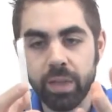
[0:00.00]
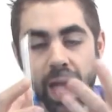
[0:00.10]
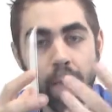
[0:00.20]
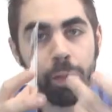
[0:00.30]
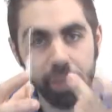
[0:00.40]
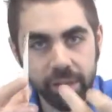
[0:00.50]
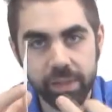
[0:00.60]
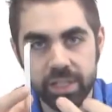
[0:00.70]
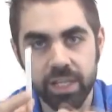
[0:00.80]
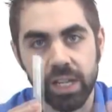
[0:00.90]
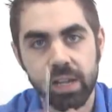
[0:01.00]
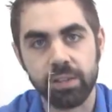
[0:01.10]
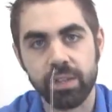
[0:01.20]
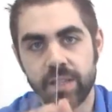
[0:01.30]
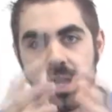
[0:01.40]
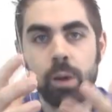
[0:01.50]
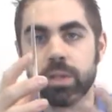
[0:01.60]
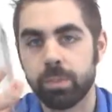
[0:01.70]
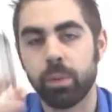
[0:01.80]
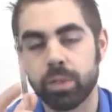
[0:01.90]
how thick this thing is how it's
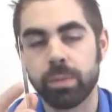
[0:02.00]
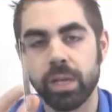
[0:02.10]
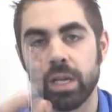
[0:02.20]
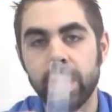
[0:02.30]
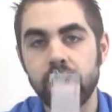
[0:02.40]
supposed to be.